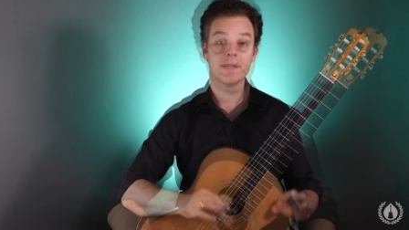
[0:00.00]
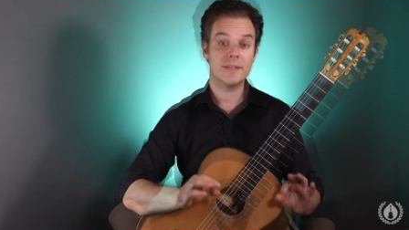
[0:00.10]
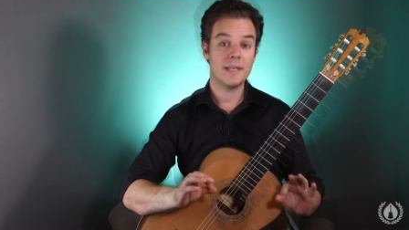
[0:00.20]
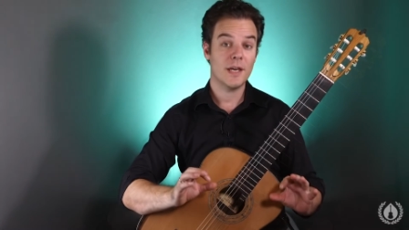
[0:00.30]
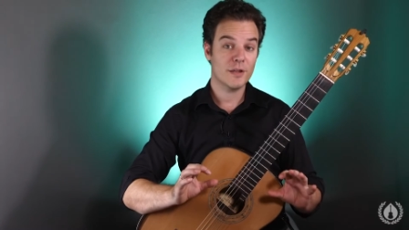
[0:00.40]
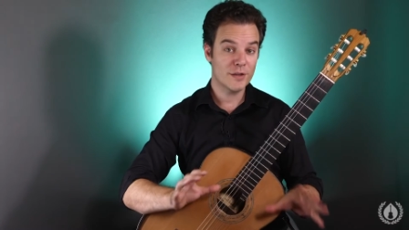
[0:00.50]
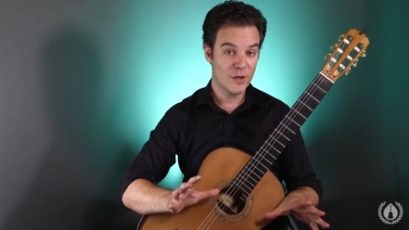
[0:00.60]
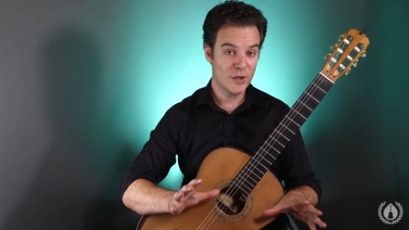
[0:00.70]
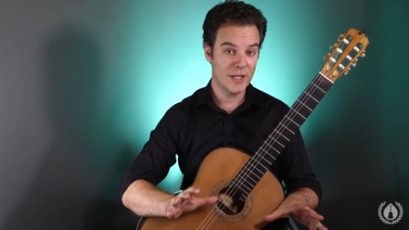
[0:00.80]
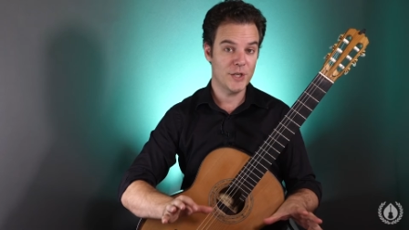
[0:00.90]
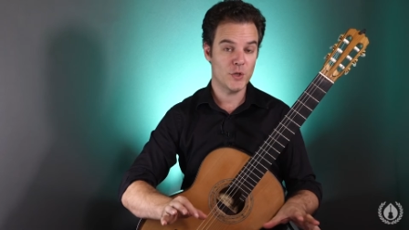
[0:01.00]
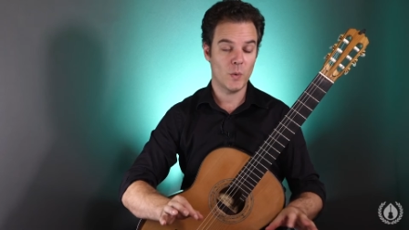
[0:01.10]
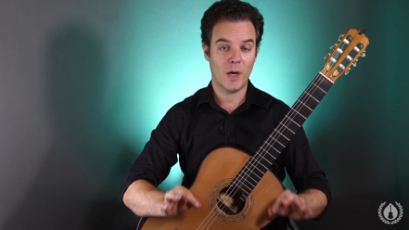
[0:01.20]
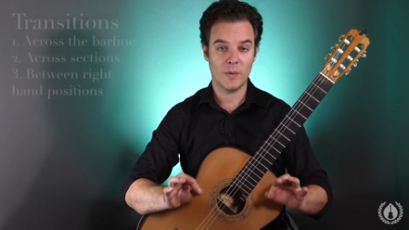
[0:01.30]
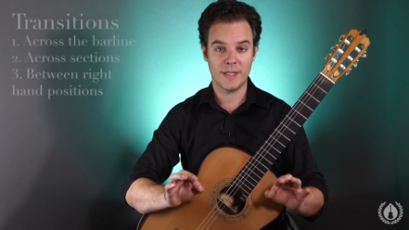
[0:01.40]
The third
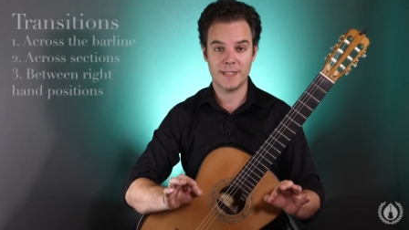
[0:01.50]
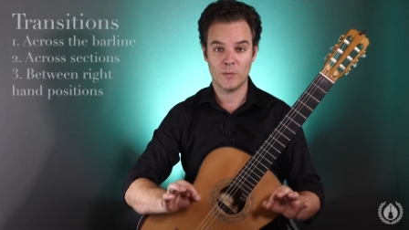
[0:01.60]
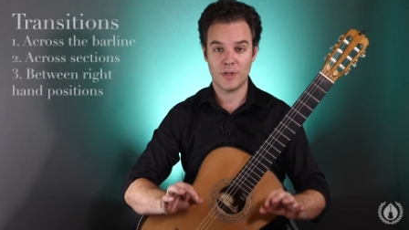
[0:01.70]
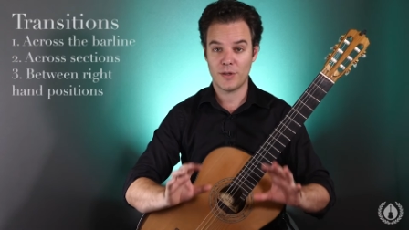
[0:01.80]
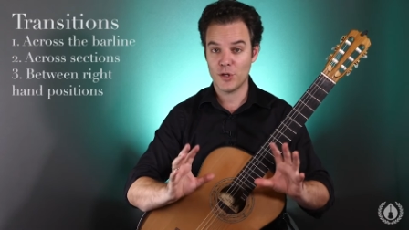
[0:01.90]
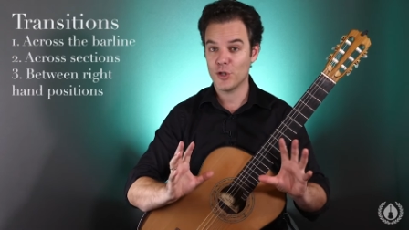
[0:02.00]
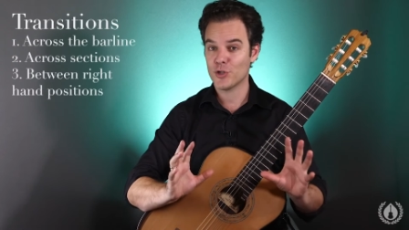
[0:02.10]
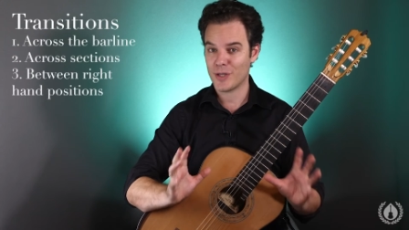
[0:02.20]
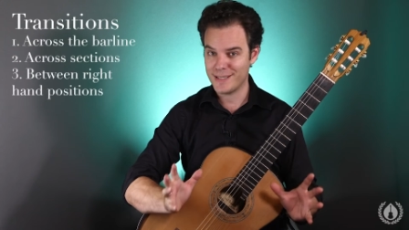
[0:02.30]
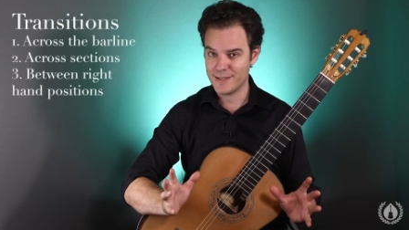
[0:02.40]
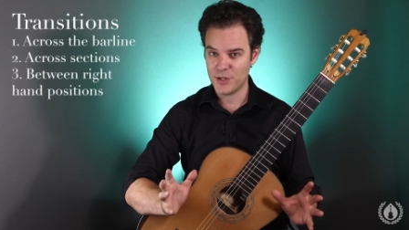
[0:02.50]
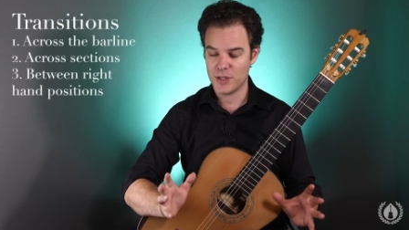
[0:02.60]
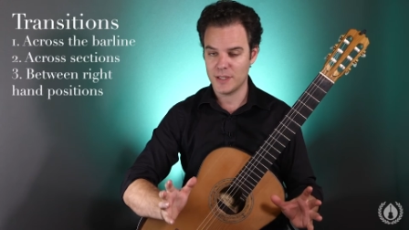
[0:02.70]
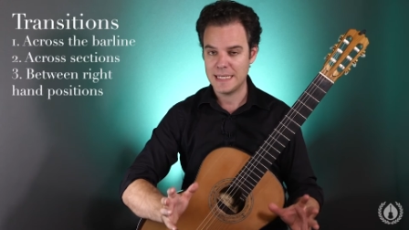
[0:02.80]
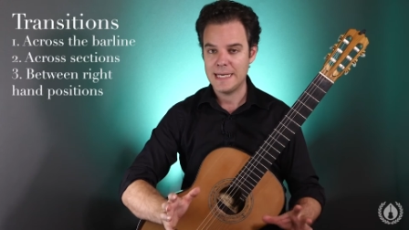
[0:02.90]
issue I want to deal with, the third
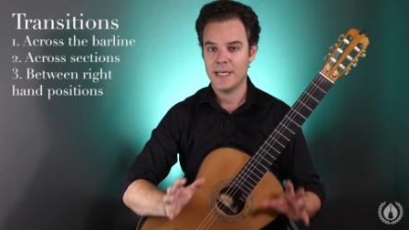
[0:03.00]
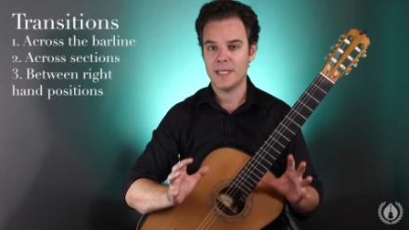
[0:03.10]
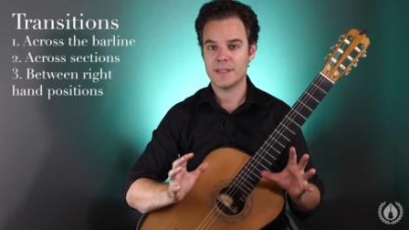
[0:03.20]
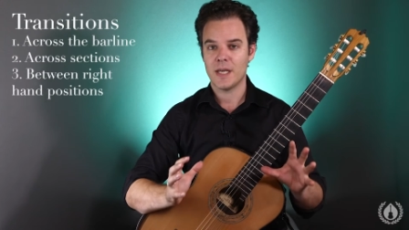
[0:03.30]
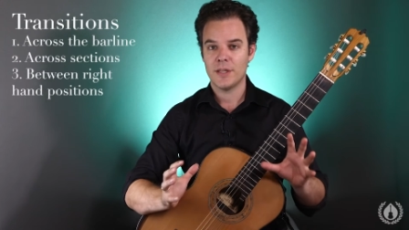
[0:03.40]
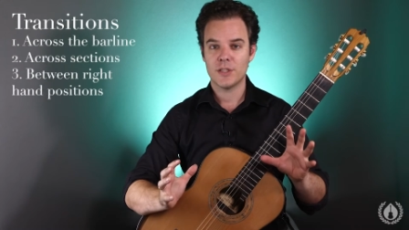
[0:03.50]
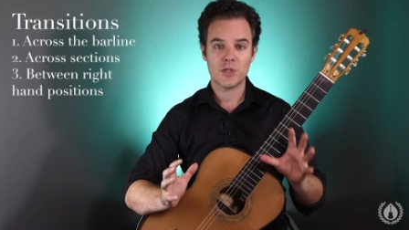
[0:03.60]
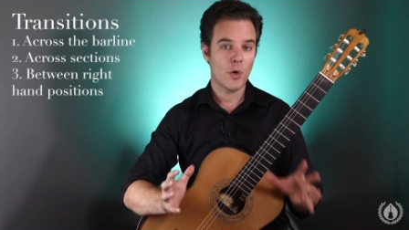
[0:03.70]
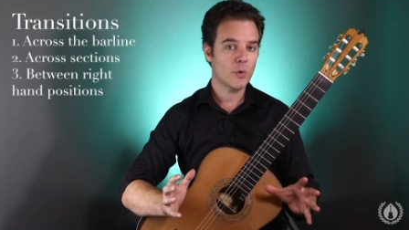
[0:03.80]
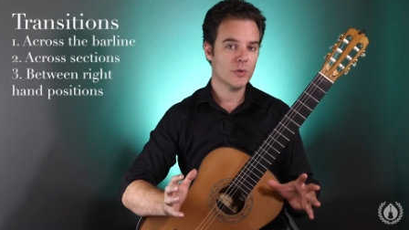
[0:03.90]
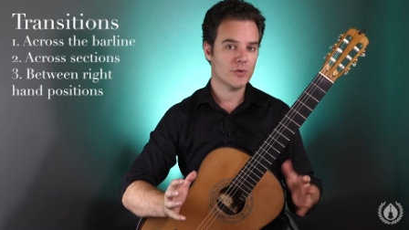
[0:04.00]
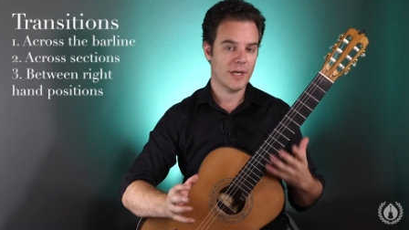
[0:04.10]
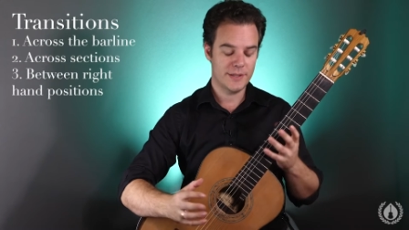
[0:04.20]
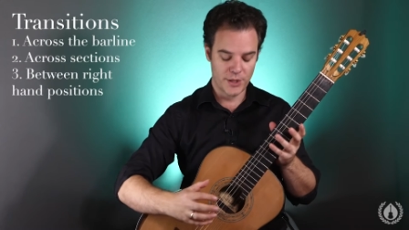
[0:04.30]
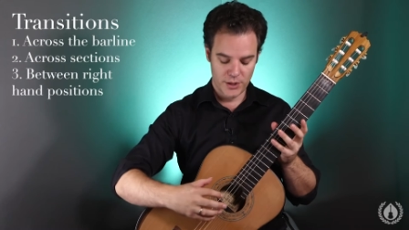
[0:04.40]
transition, is the tonal
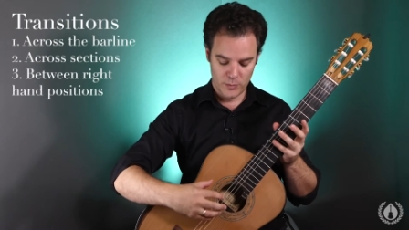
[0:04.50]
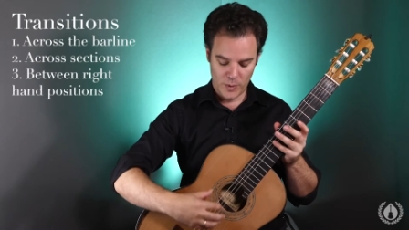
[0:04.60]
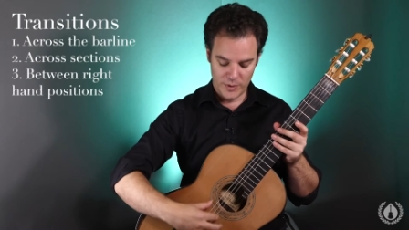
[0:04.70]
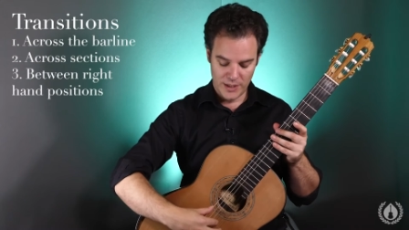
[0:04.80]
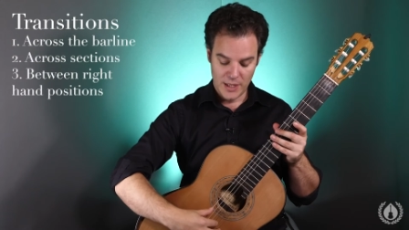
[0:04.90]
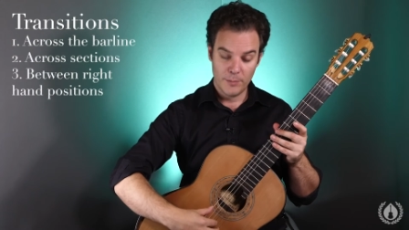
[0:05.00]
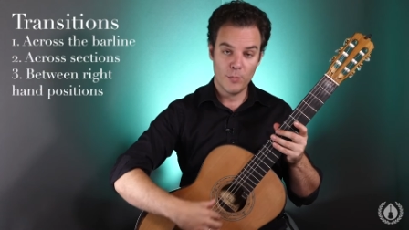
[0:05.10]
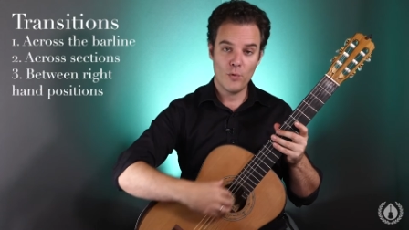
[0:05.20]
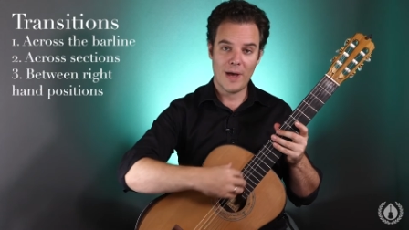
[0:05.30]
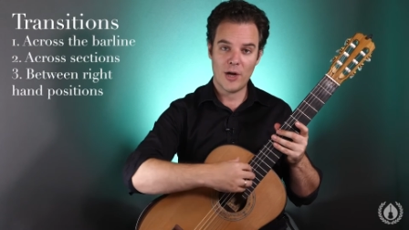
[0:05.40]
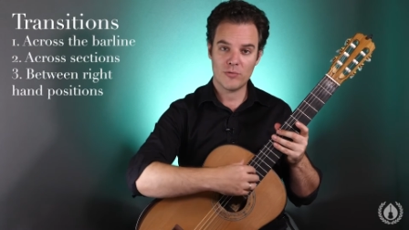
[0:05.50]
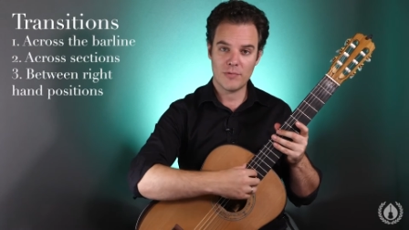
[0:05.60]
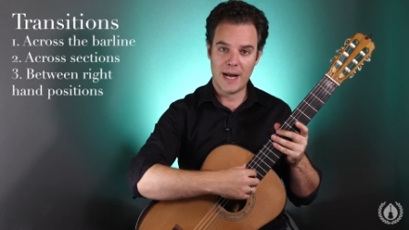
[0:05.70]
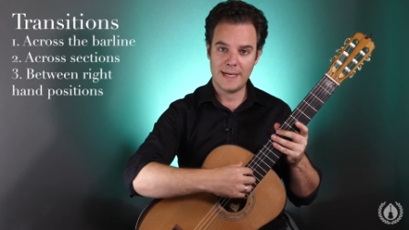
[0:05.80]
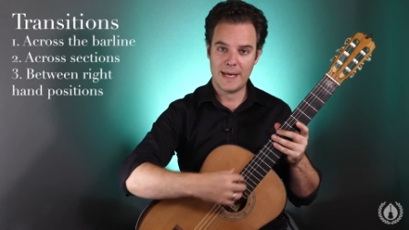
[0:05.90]
transition when we move our
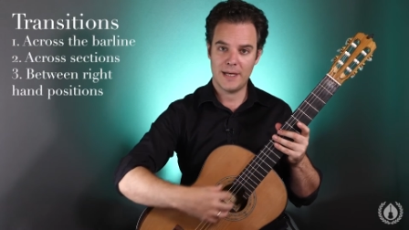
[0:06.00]
right